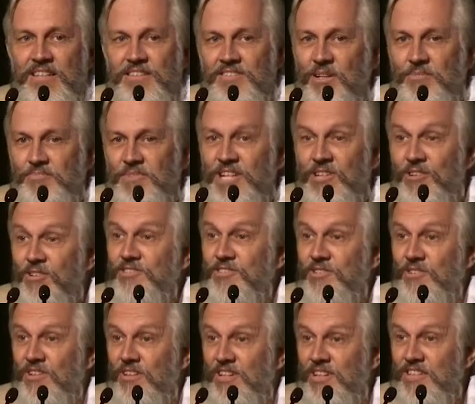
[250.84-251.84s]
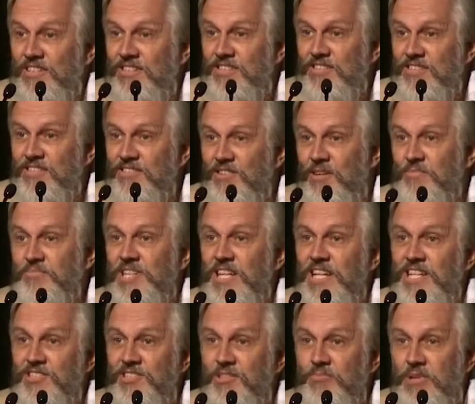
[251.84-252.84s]
something goes wrong. Something
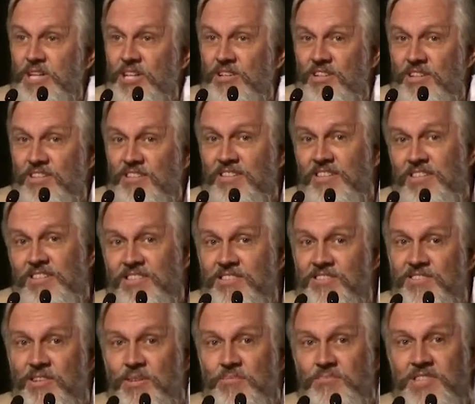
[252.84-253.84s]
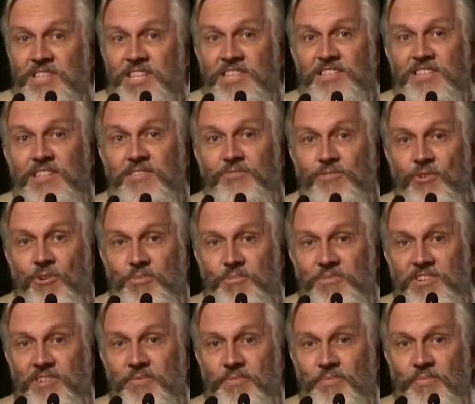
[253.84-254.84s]
has to be cut, something is
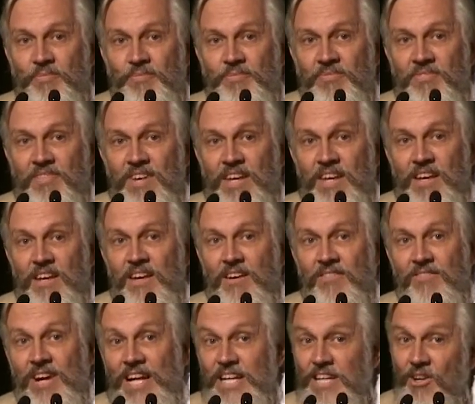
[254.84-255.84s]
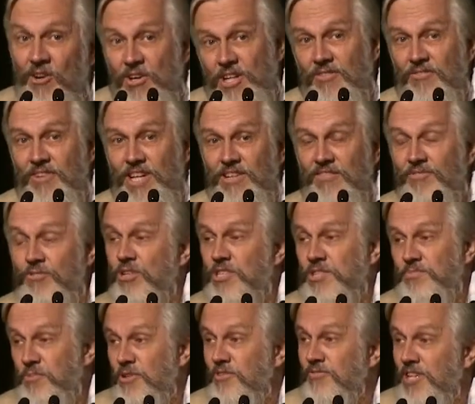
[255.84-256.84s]
deformed. While the other way, it
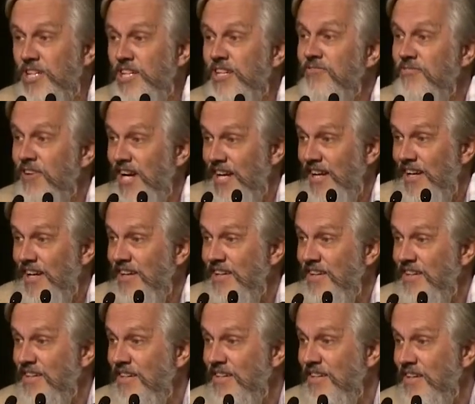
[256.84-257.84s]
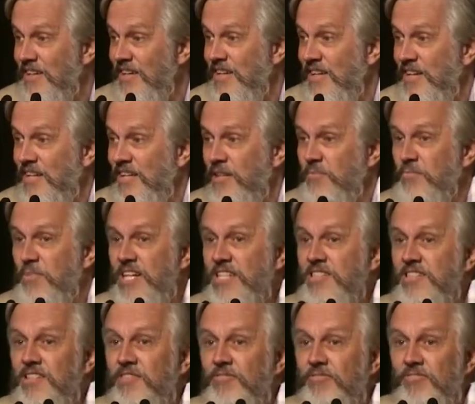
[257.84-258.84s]
works perfectly fine. The
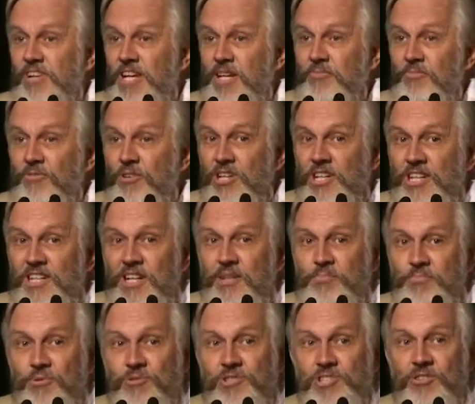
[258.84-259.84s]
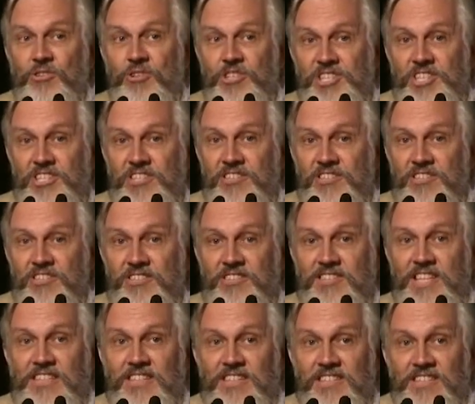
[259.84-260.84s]
basic framework that puts consciousness
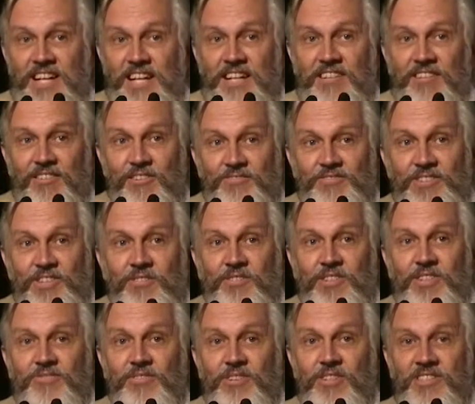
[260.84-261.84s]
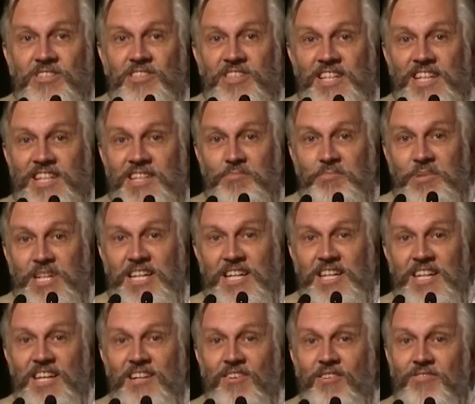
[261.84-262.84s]
at the center of the universe and at the
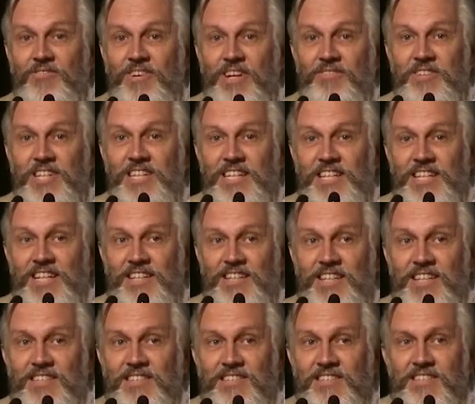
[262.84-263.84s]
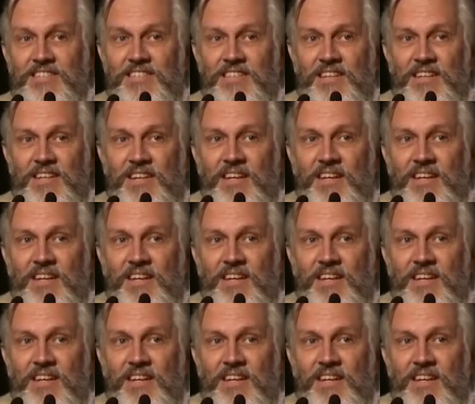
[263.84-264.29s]
beginning of everything that is,